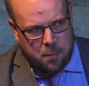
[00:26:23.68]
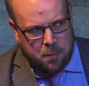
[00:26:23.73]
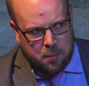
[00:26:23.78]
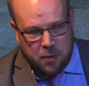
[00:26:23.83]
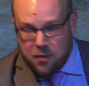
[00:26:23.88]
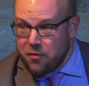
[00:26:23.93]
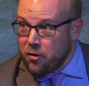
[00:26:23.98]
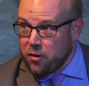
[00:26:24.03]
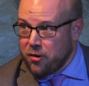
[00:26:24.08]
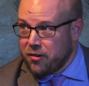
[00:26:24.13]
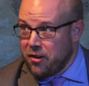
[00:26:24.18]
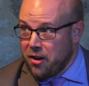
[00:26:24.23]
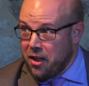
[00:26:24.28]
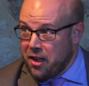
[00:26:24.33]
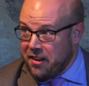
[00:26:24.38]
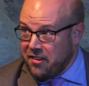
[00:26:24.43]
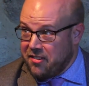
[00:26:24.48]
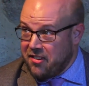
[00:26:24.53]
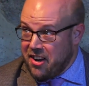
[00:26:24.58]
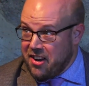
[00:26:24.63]
But of course, a
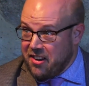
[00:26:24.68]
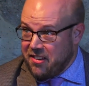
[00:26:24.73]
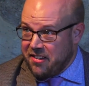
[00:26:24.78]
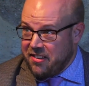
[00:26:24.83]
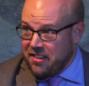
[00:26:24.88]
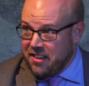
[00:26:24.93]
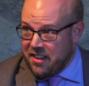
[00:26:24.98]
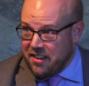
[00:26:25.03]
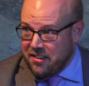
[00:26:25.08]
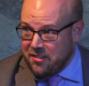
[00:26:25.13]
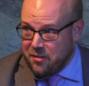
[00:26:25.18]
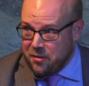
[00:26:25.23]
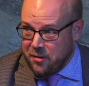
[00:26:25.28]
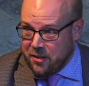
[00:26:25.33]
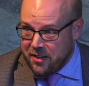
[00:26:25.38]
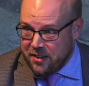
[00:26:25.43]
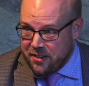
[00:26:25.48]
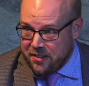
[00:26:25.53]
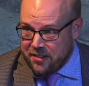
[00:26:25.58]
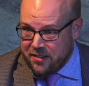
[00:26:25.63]
lot has changed in the last 2
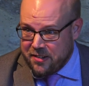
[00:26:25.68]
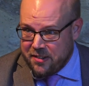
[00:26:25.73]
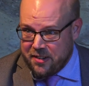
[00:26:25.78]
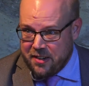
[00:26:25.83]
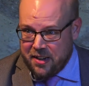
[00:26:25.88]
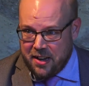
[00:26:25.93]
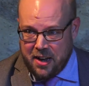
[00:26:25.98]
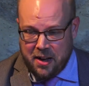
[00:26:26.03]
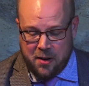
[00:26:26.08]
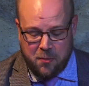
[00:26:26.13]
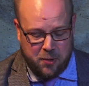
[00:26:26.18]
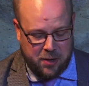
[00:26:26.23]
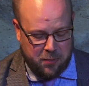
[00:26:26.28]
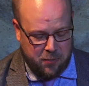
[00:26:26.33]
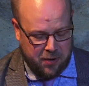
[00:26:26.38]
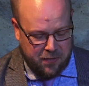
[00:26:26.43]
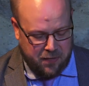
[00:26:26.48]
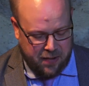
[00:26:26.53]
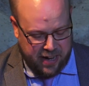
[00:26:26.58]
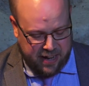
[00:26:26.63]
years. We
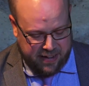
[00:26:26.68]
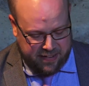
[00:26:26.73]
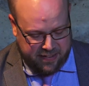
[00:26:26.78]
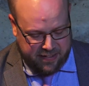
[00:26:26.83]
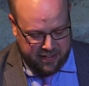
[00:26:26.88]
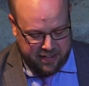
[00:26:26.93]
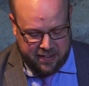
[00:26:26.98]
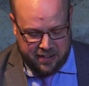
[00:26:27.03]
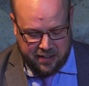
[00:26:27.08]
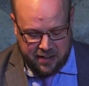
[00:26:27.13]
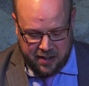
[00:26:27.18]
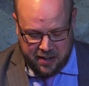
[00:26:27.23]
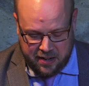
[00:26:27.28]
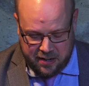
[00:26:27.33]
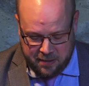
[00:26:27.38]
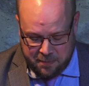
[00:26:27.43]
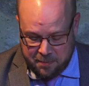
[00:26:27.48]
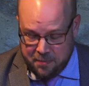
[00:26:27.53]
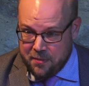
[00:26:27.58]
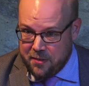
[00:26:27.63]

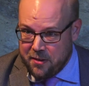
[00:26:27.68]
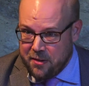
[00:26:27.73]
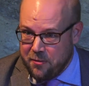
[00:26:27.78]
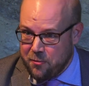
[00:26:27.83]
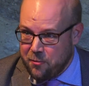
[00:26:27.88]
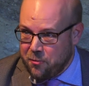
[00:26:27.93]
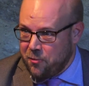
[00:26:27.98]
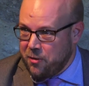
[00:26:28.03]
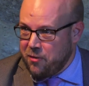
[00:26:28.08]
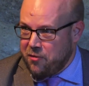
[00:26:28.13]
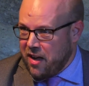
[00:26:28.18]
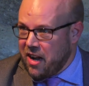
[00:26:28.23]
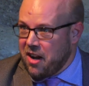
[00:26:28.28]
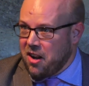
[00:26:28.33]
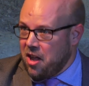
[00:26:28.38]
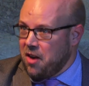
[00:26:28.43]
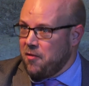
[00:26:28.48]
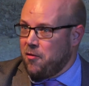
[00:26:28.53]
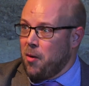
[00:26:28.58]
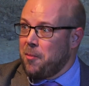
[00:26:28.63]
had a
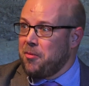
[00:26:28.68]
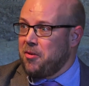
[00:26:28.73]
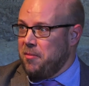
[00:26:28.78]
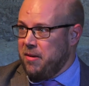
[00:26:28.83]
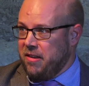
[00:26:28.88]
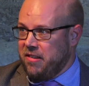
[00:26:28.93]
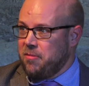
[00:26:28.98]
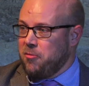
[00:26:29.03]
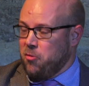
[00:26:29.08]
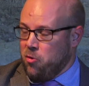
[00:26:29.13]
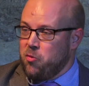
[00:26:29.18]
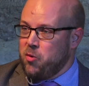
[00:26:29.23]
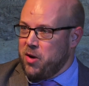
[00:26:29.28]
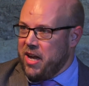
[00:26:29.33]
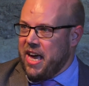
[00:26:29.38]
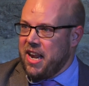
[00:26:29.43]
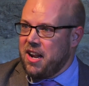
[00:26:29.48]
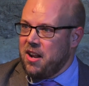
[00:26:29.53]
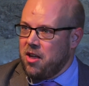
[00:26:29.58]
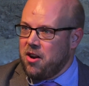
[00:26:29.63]
lot of
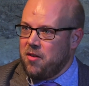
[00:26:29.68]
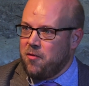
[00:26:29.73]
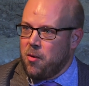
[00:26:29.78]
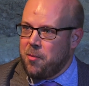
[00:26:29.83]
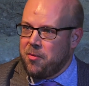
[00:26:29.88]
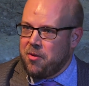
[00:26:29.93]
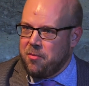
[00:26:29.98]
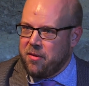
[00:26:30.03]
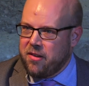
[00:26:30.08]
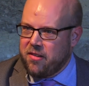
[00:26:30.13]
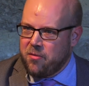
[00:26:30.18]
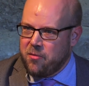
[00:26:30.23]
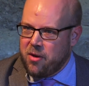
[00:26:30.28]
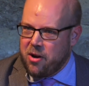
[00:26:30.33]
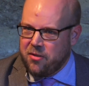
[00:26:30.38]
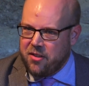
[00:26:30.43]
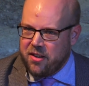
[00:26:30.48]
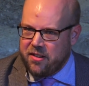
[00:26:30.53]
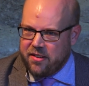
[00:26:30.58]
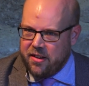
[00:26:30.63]
optimism
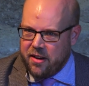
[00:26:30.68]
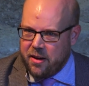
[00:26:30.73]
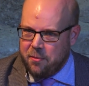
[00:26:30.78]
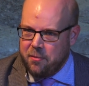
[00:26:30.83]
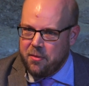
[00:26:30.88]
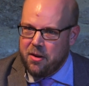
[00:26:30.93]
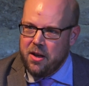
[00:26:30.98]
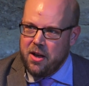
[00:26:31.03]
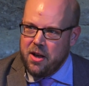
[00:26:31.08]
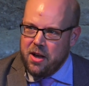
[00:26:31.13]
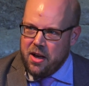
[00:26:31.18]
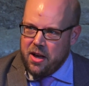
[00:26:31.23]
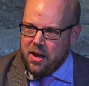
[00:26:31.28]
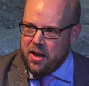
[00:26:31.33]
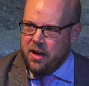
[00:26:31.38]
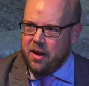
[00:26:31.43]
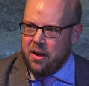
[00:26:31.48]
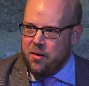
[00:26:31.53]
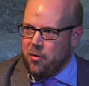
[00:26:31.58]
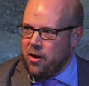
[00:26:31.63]
around that time,
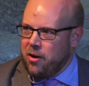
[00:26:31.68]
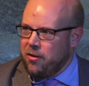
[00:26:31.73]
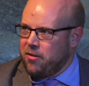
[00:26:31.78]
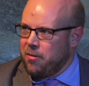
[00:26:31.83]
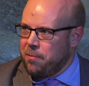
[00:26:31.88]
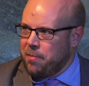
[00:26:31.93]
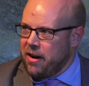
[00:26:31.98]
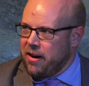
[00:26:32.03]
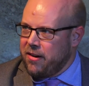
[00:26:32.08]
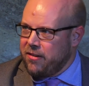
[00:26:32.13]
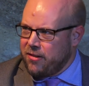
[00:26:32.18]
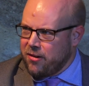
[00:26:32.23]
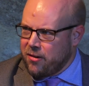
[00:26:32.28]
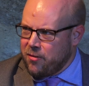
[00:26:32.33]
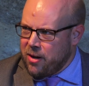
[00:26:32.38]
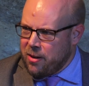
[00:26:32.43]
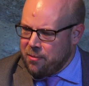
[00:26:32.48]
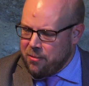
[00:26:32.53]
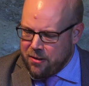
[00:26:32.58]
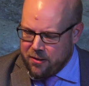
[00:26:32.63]
around the Paris
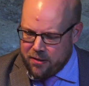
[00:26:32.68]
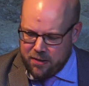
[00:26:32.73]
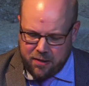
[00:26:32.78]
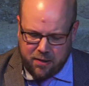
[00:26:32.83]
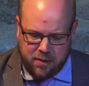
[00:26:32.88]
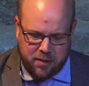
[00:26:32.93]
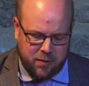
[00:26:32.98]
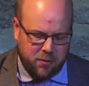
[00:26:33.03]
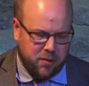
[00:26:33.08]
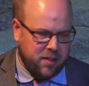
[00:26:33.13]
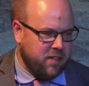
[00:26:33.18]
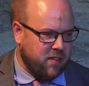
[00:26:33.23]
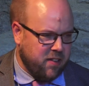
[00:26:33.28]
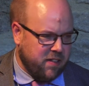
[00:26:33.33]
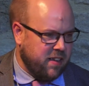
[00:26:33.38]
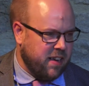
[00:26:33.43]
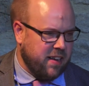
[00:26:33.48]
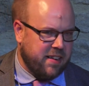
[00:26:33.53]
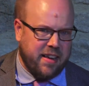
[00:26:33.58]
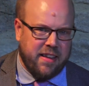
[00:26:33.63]
Agreement. We
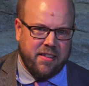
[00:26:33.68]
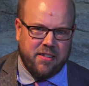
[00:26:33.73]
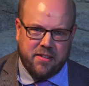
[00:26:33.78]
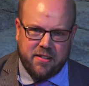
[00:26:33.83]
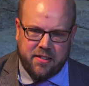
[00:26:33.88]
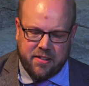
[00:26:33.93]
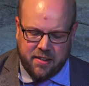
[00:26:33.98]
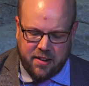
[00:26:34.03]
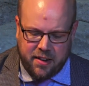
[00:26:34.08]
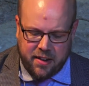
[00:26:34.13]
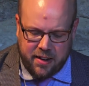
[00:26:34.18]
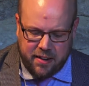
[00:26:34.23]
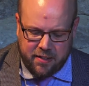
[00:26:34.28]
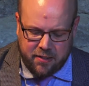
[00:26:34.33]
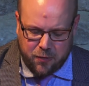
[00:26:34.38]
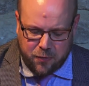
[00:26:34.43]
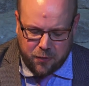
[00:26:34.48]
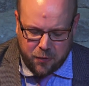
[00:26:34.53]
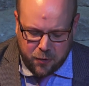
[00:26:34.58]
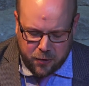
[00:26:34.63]
just had entered
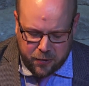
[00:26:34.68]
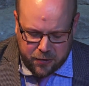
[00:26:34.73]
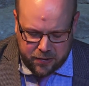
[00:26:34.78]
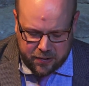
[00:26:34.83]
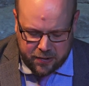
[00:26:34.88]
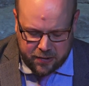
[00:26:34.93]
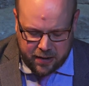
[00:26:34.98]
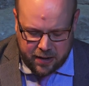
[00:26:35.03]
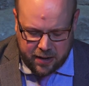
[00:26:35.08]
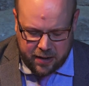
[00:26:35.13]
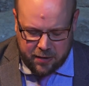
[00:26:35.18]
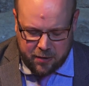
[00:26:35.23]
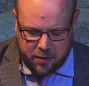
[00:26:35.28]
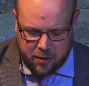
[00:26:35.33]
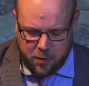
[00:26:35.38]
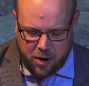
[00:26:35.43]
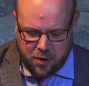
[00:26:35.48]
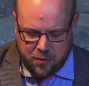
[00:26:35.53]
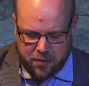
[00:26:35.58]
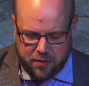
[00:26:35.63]
into force
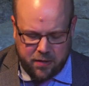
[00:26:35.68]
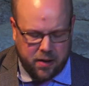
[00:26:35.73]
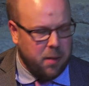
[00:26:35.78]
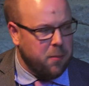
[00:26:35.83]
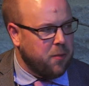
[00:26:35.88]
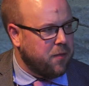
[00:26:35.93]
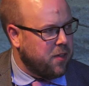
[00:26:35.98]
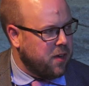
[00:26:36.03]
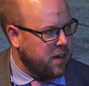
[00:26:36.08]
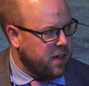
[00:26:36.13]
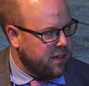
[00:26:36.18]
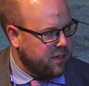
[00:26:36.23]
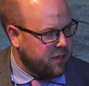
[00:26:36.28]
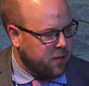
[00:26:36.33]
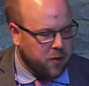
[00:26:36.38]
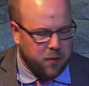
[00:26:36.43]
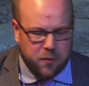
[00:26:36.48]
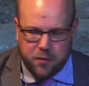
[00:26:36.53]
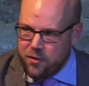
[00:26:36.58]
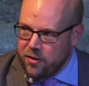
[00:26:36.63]
around the time of the last
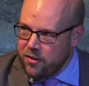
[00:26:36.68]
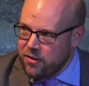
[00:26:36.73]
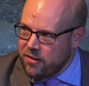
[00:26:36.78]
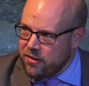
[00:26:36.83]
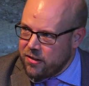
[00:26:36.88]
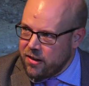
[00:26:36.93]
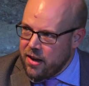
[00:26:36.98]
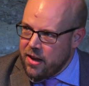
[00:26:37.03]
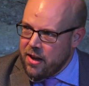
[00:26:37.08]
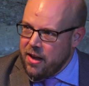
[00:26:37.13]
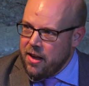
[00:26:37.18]
conference.